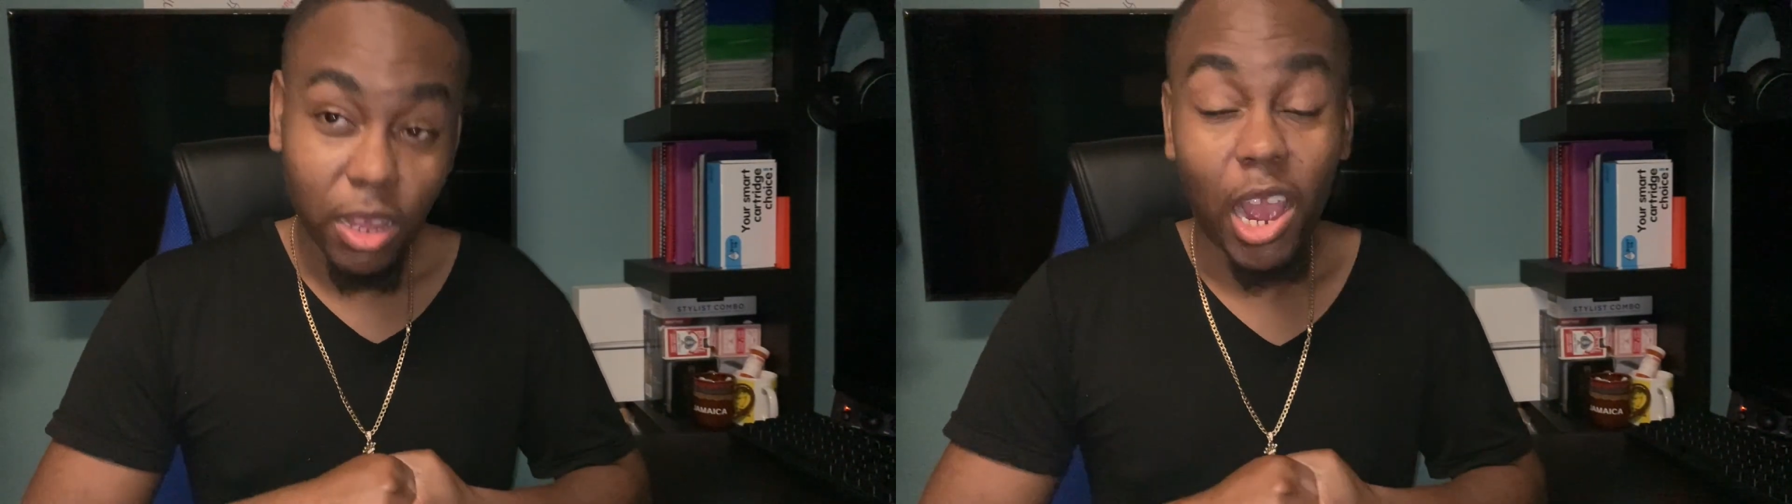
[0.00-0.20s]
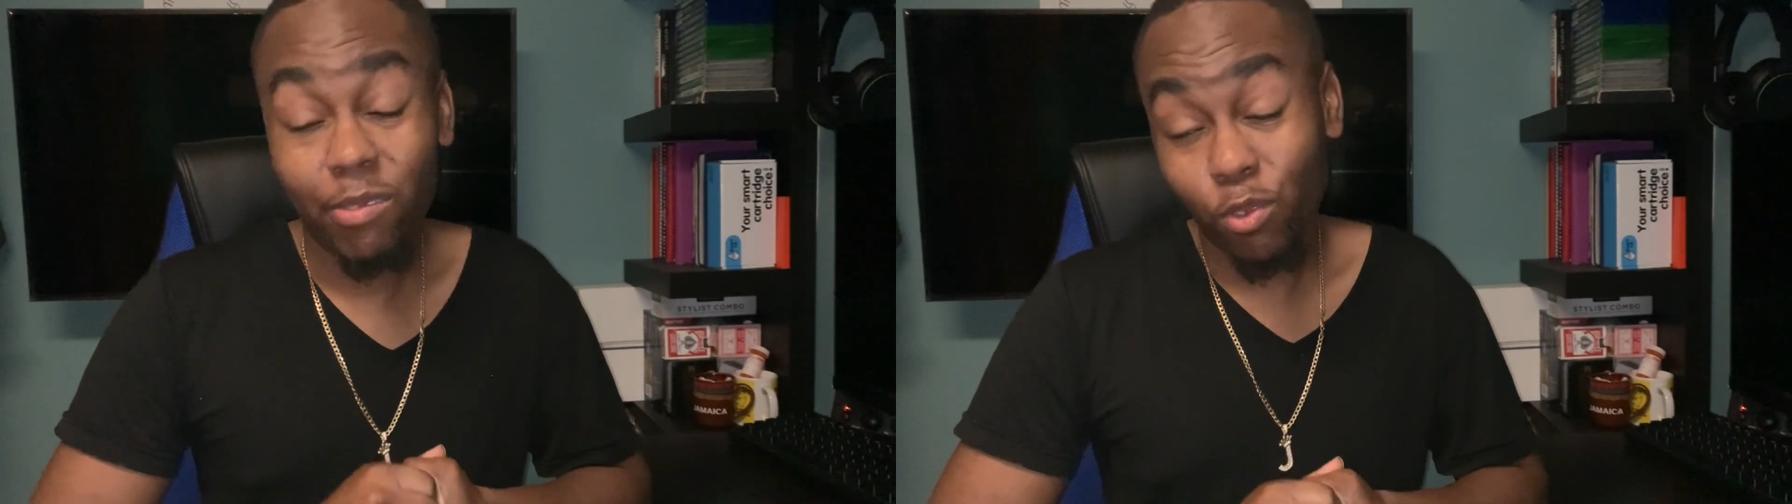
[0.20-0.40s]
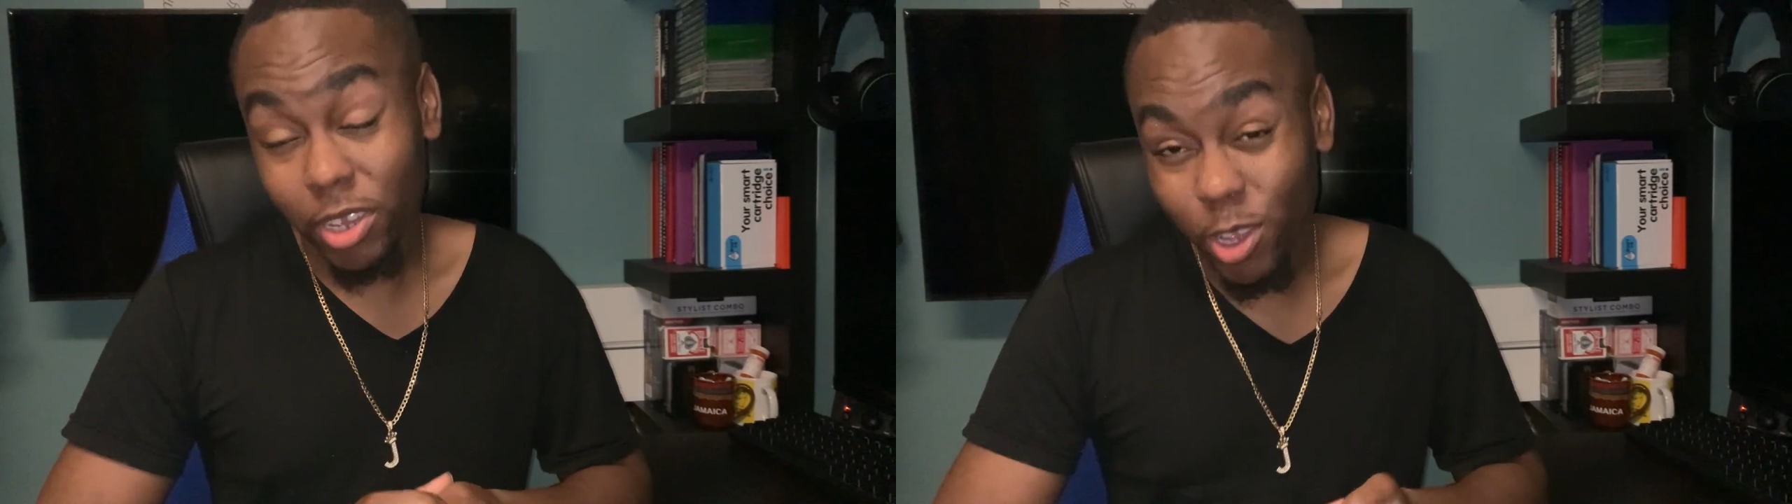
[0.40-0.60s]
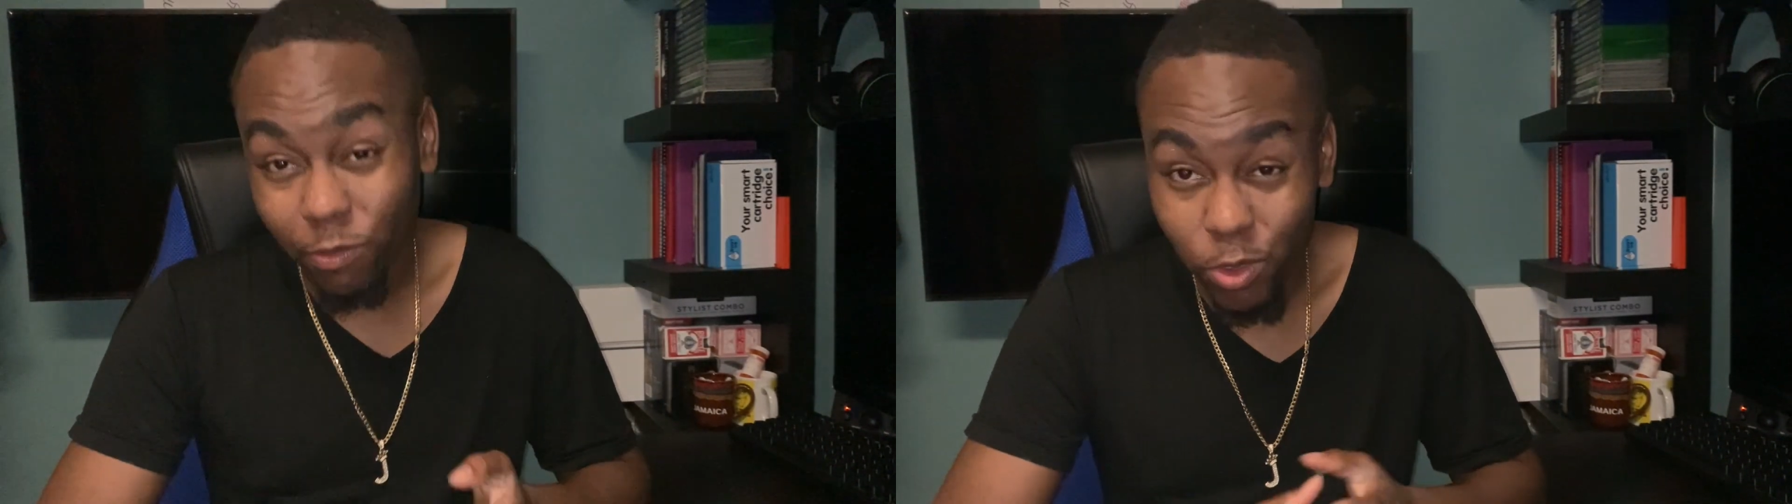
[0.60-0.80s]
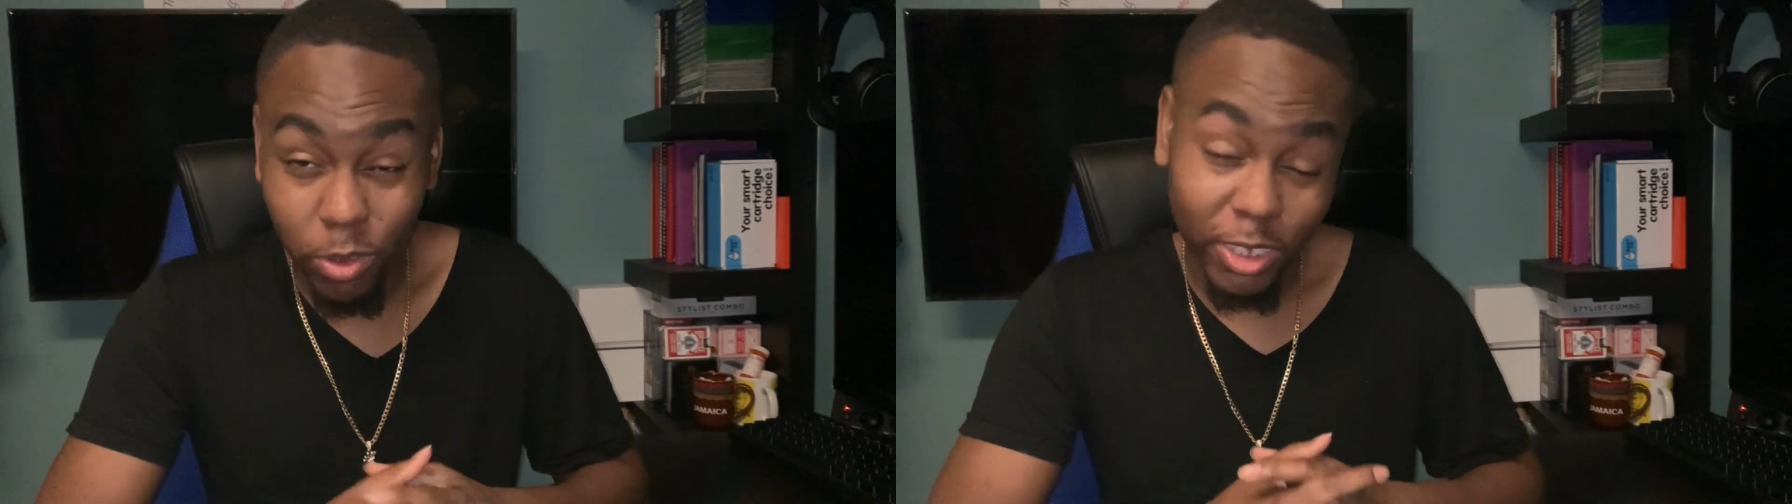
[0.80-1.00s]
Hi everyone, Kiko
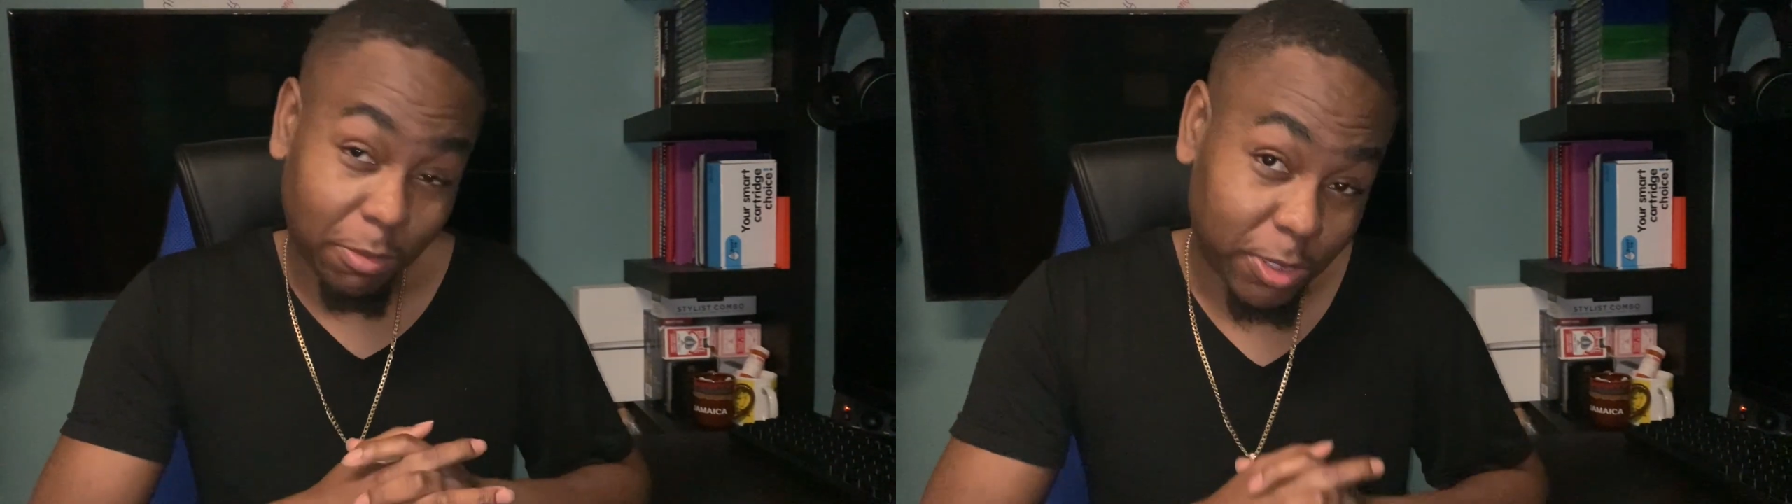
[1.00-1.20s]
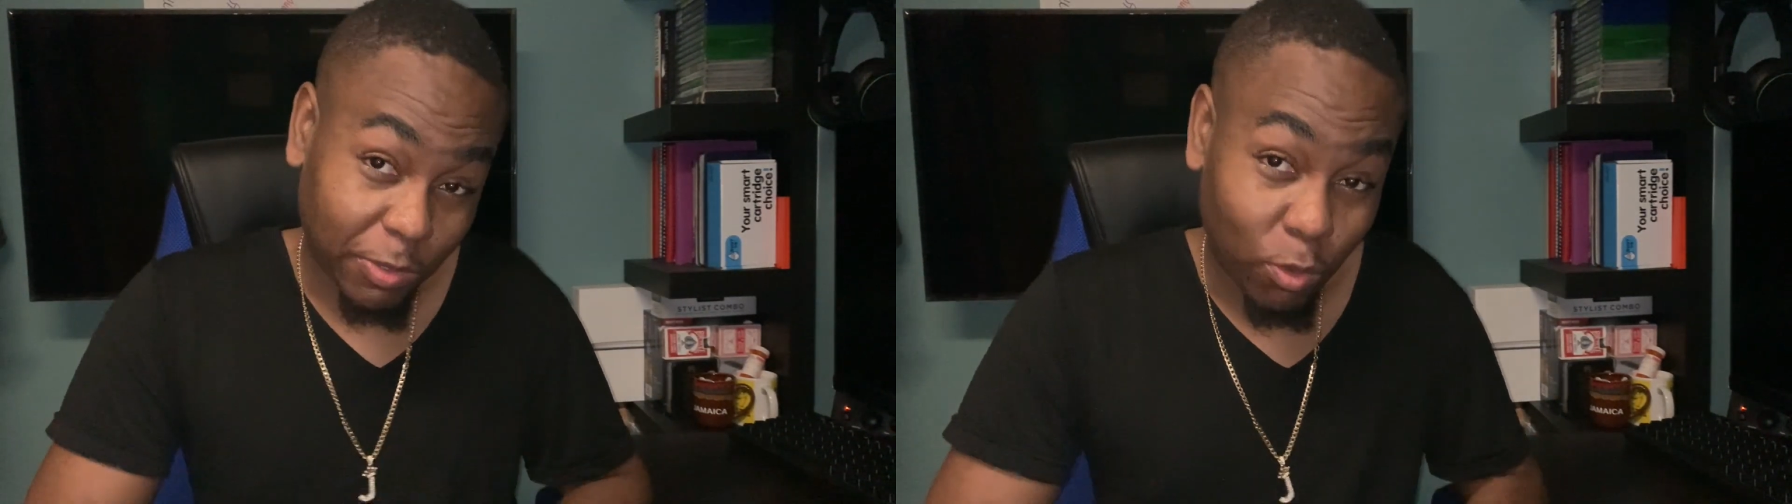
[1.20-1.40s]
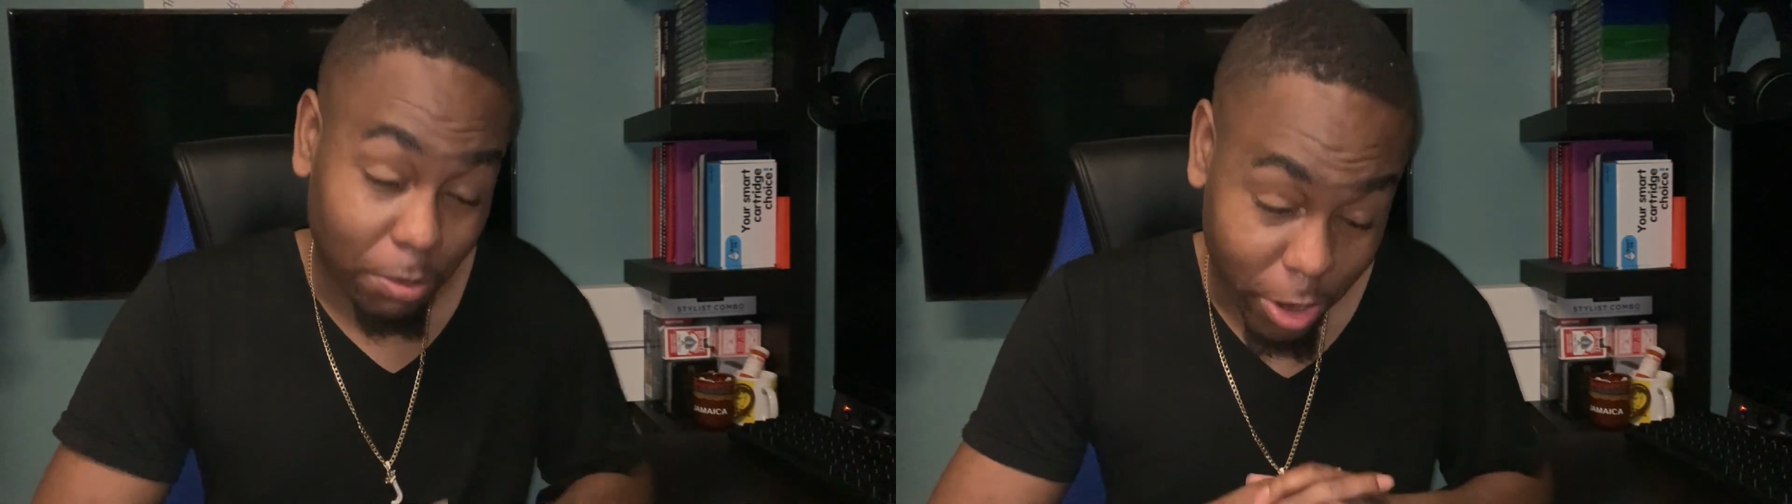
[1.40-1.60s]
from North 771